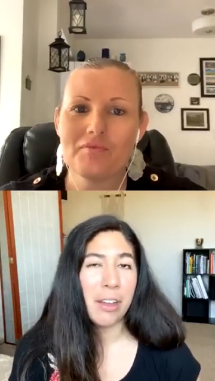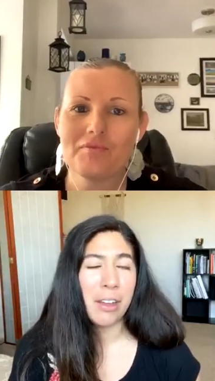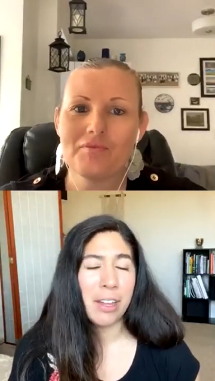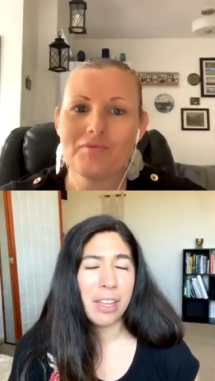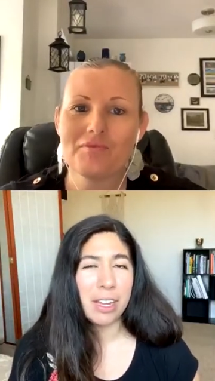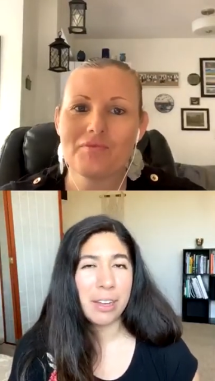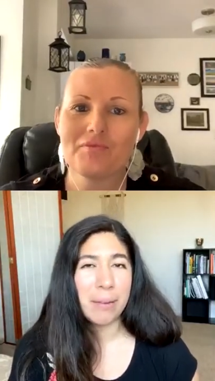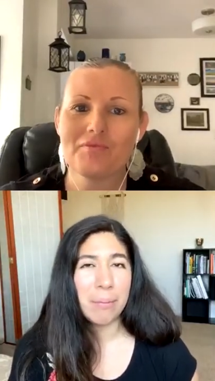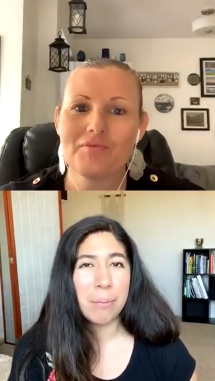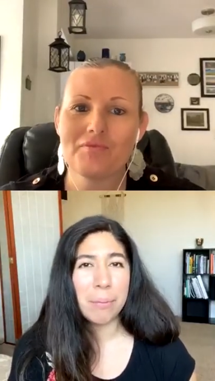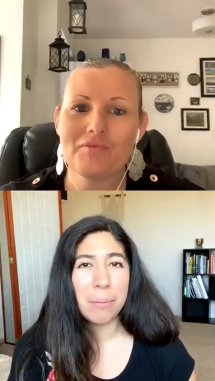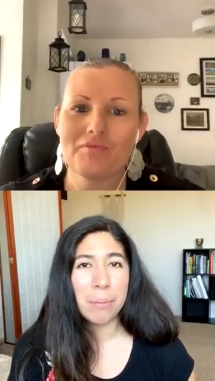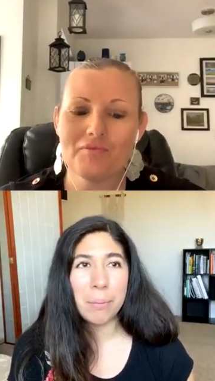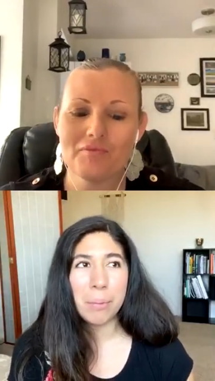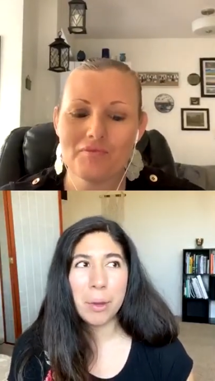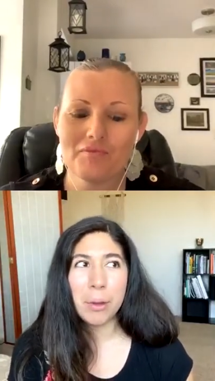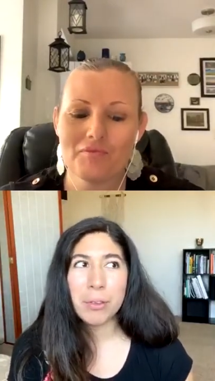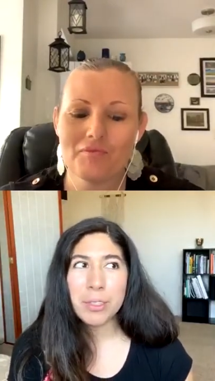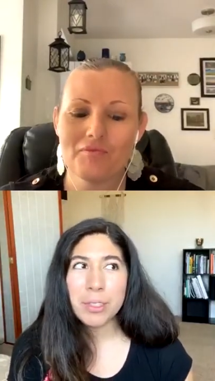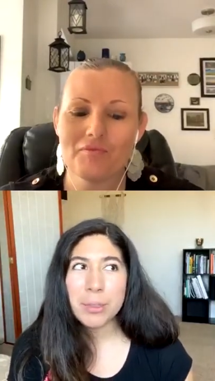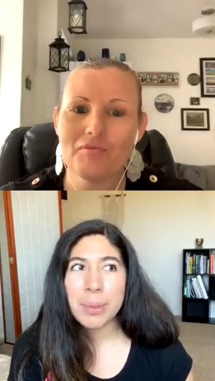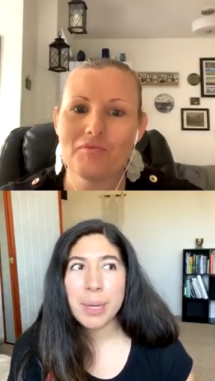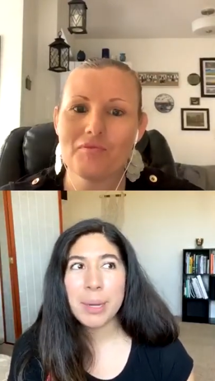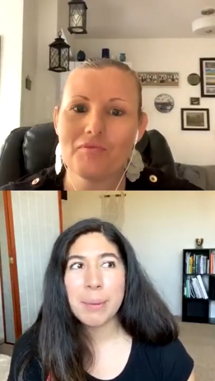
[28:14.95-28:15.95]
Speaker 1: Like
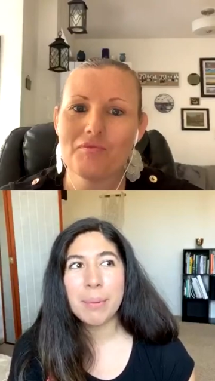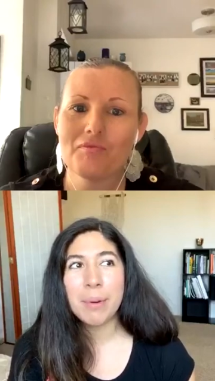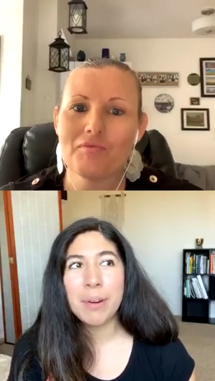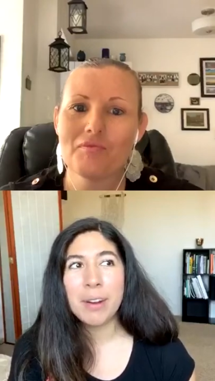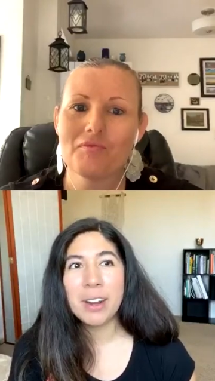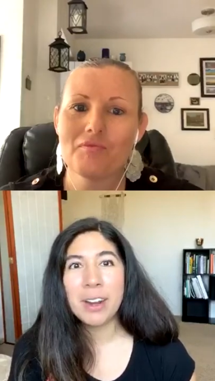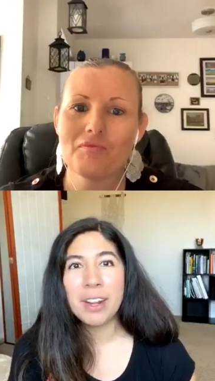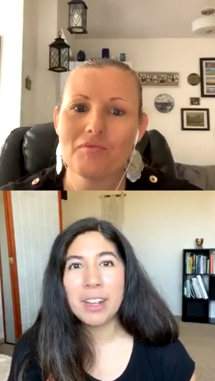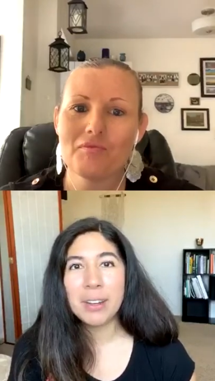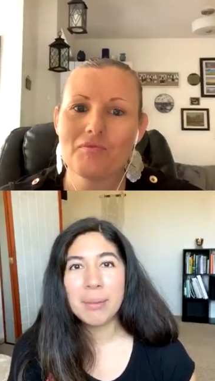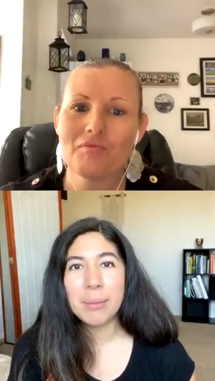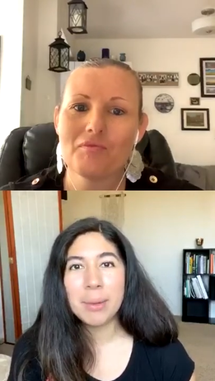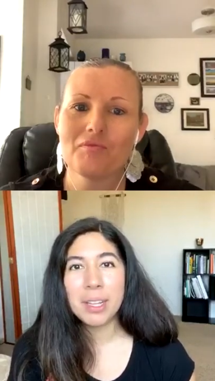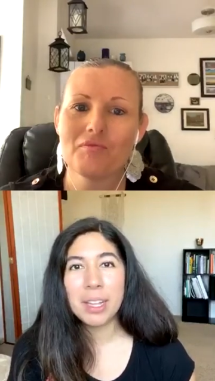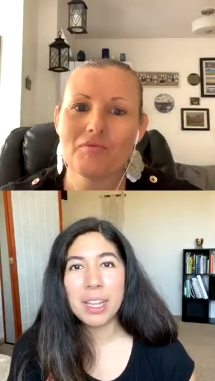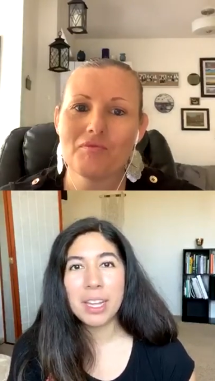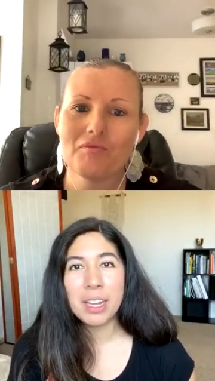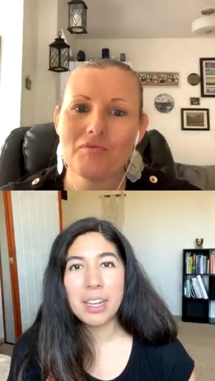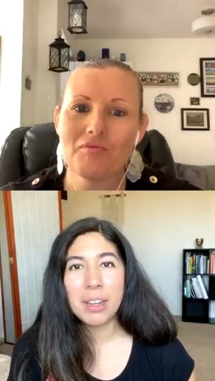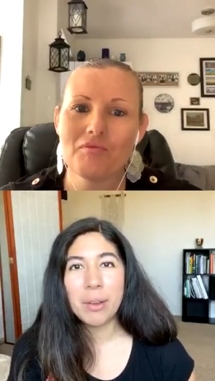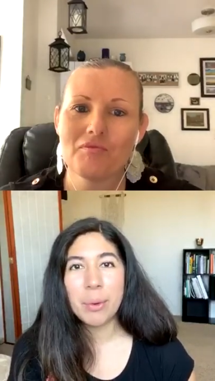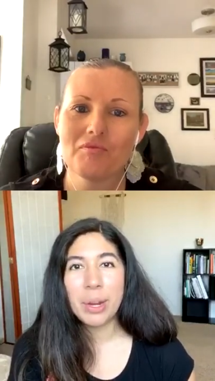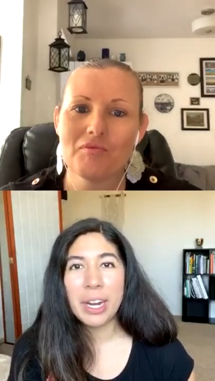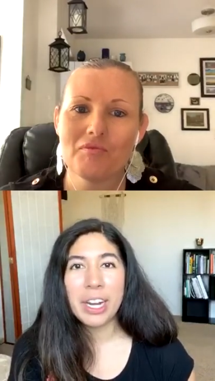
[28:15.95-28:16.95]
most people aren't gonna be like,
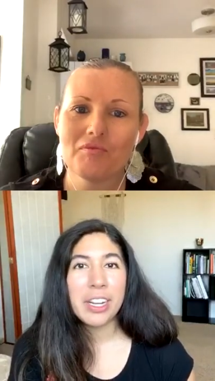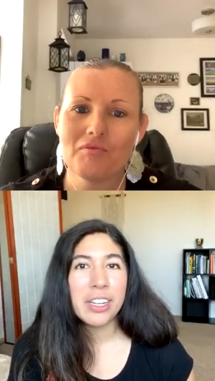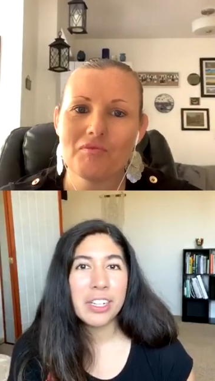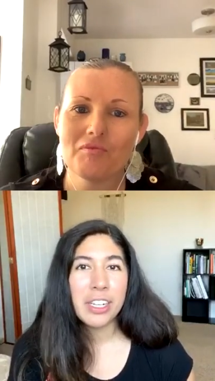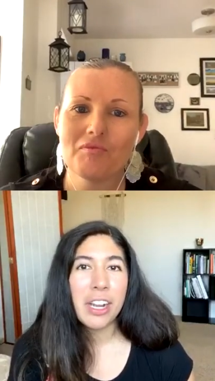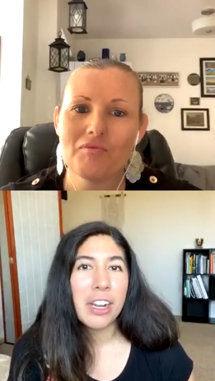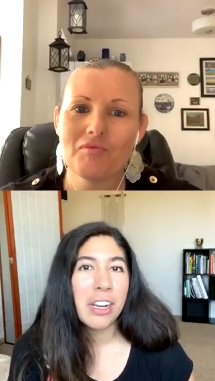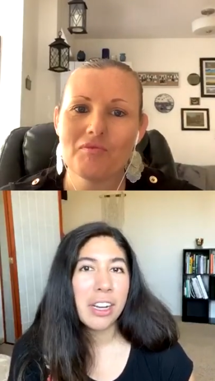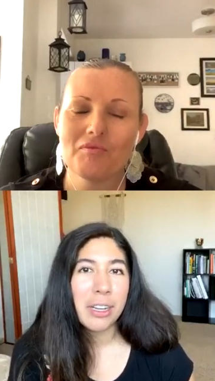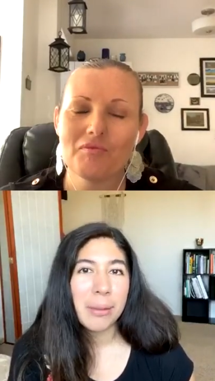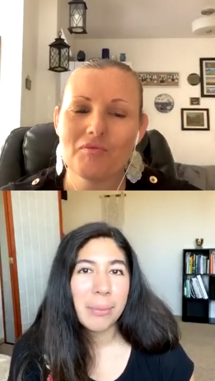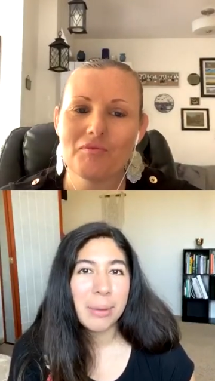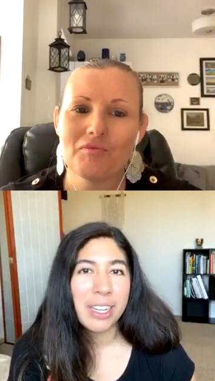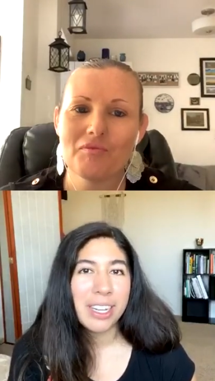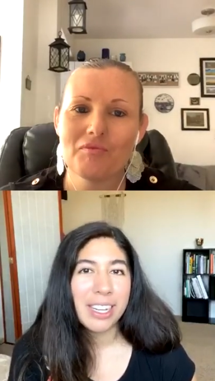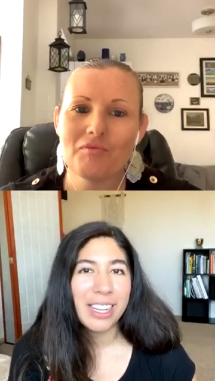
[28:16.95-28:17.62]
why are you talking to me?